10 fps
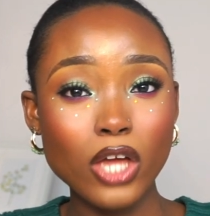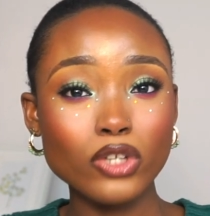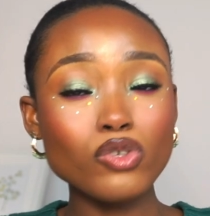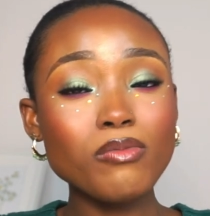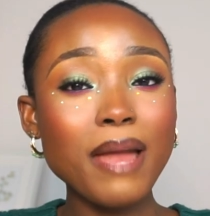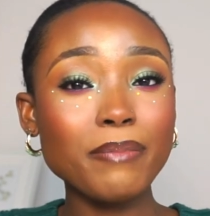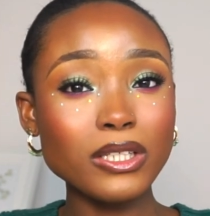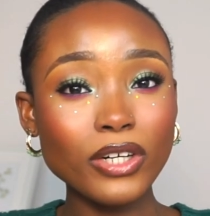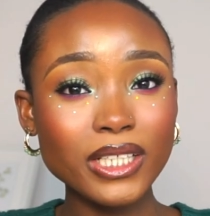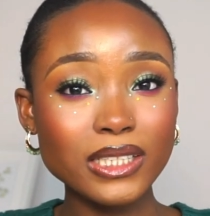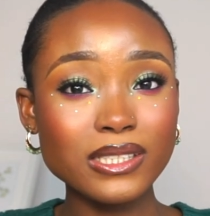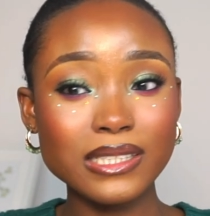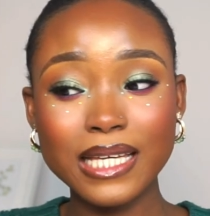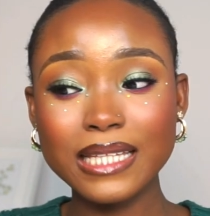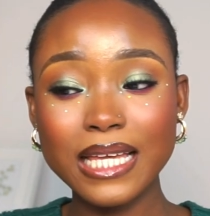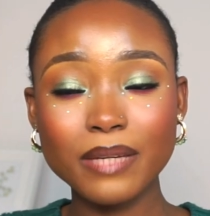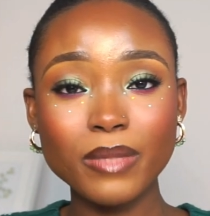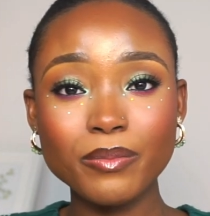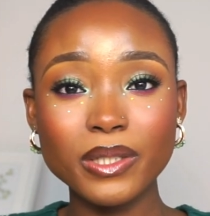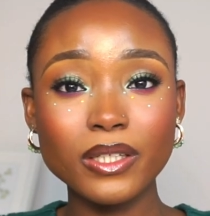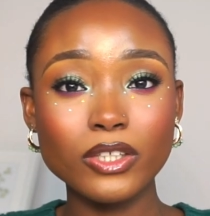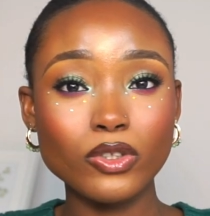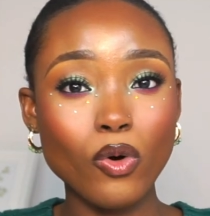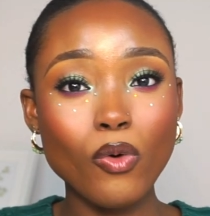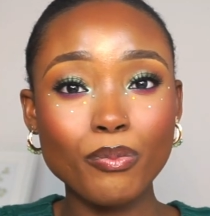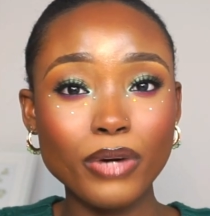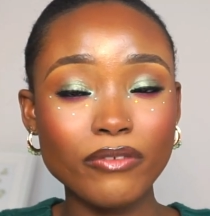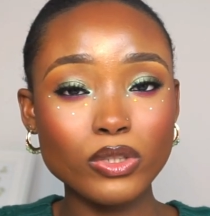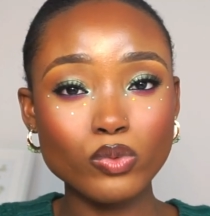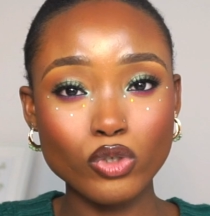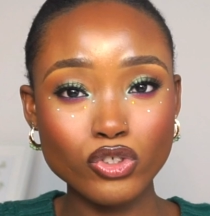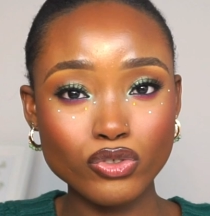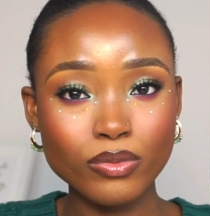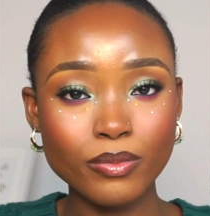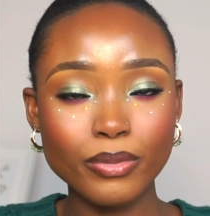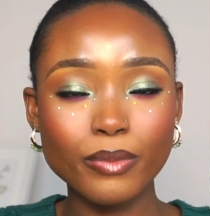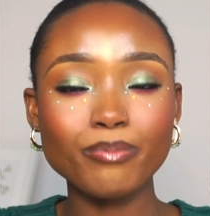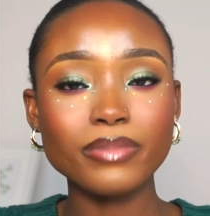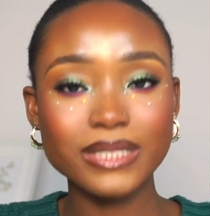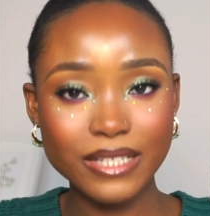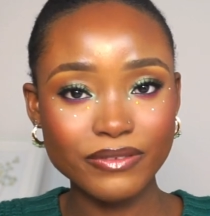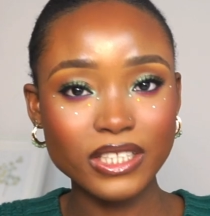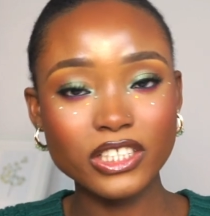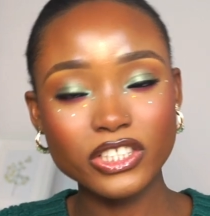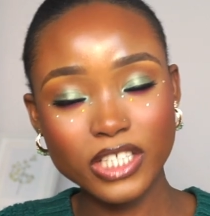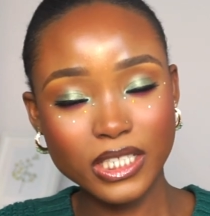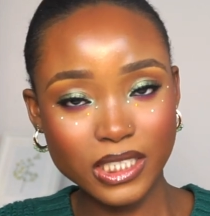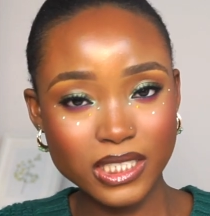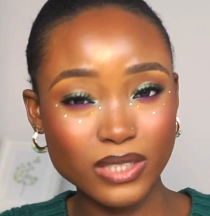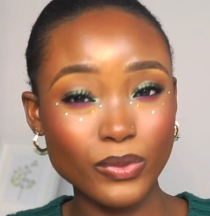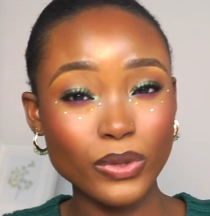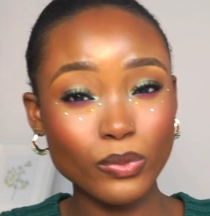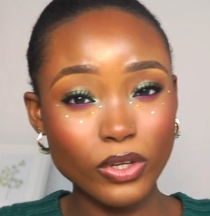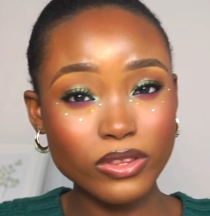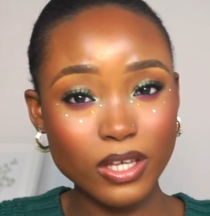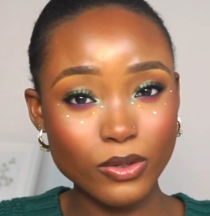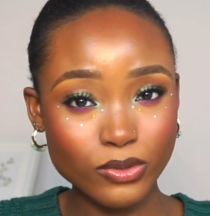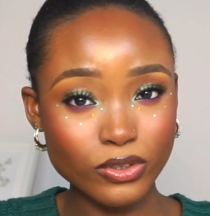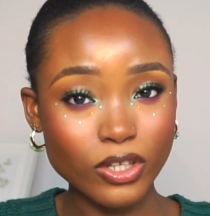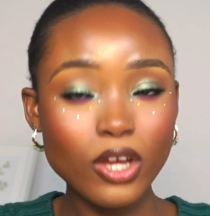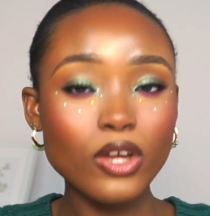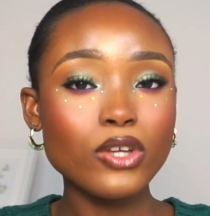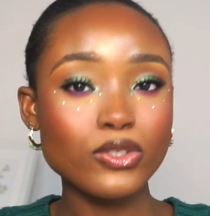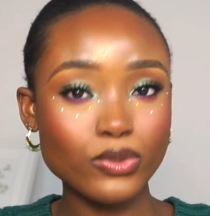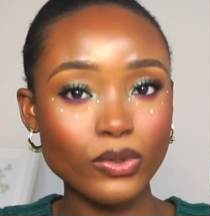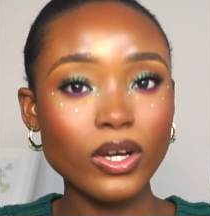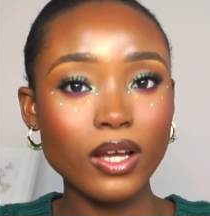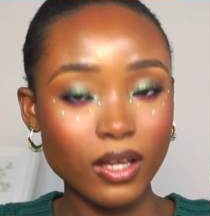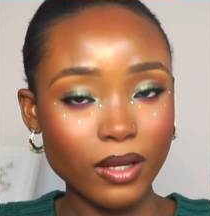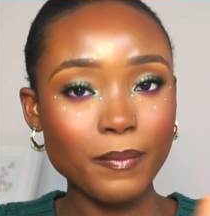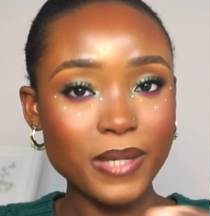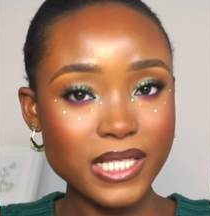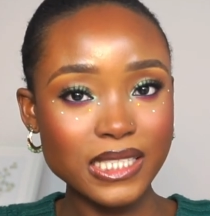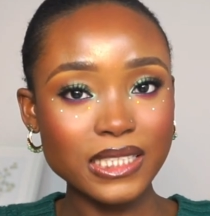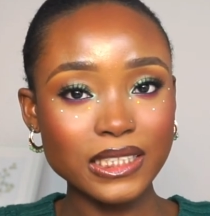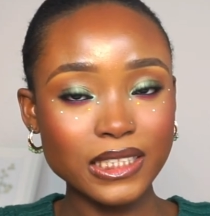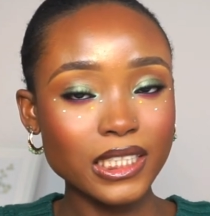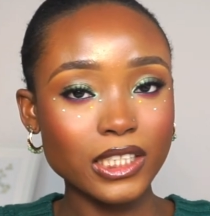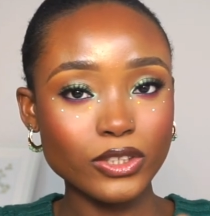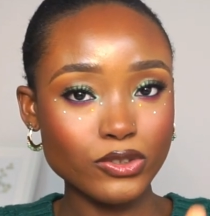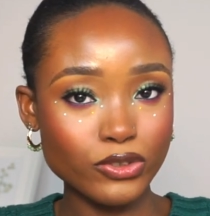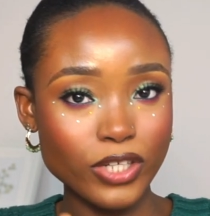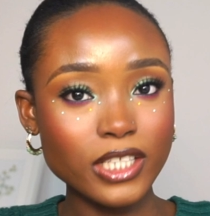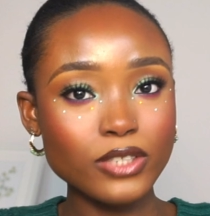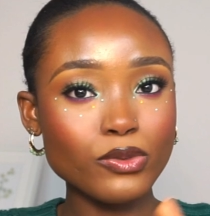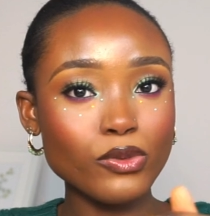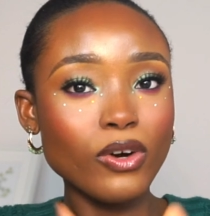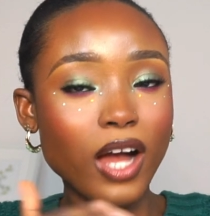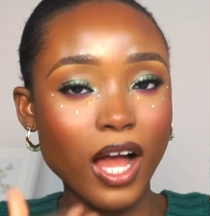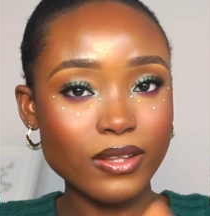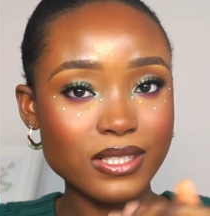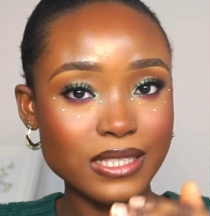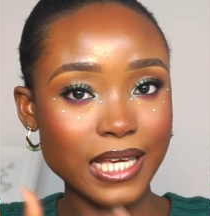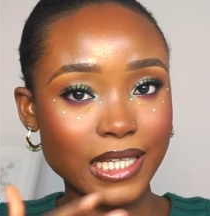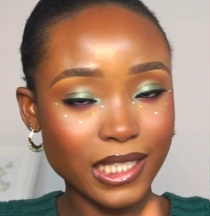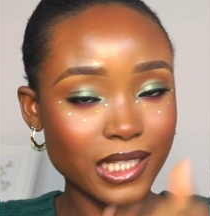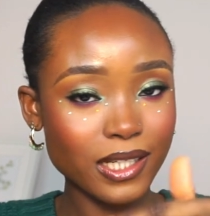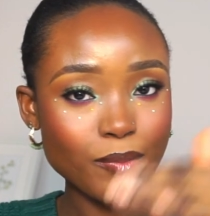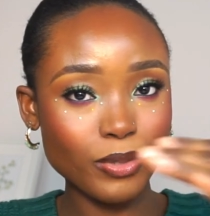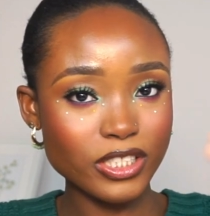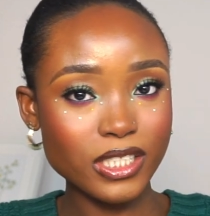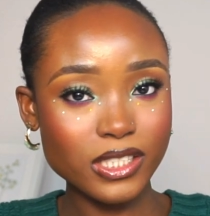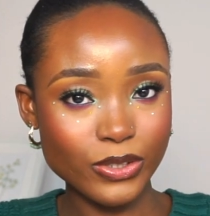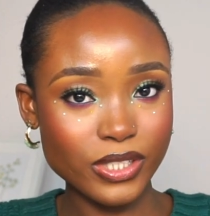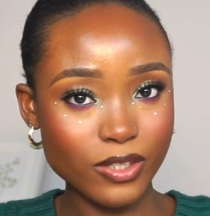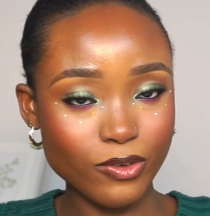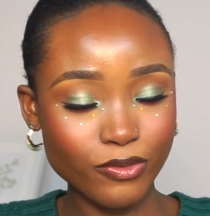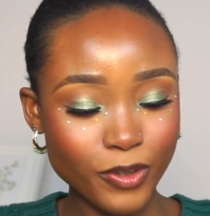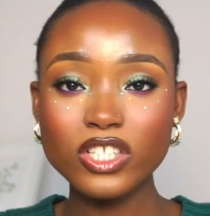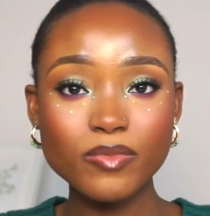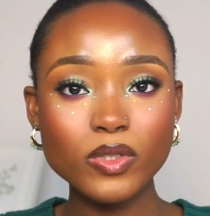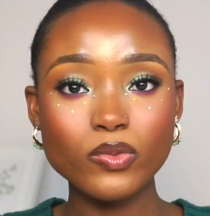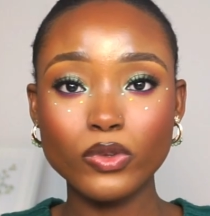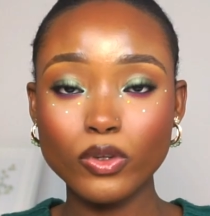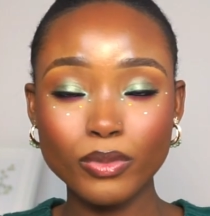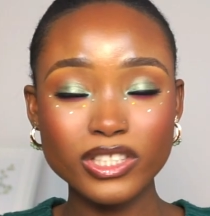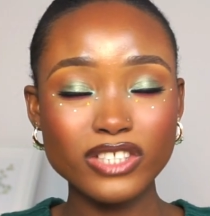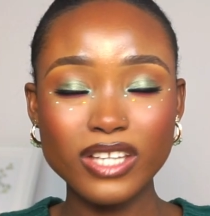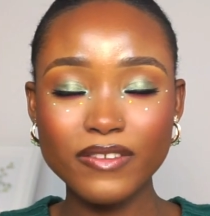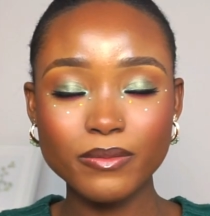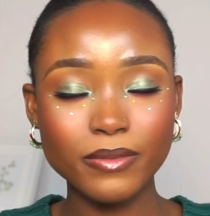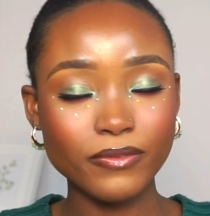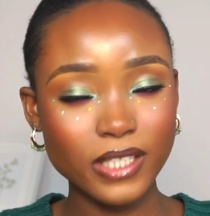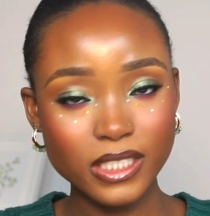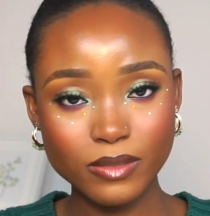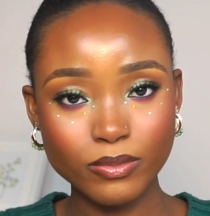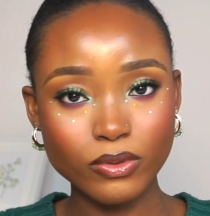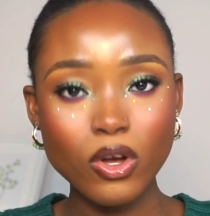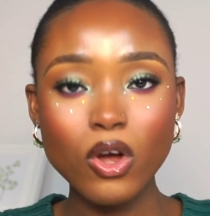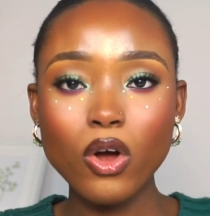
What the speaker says: You might be lucky to get like maybe your own private washroom, but definitely shared kitchen with $1,000. So basically, you should already know how to like budget yourself. Just means with your budget, you have to be flexible.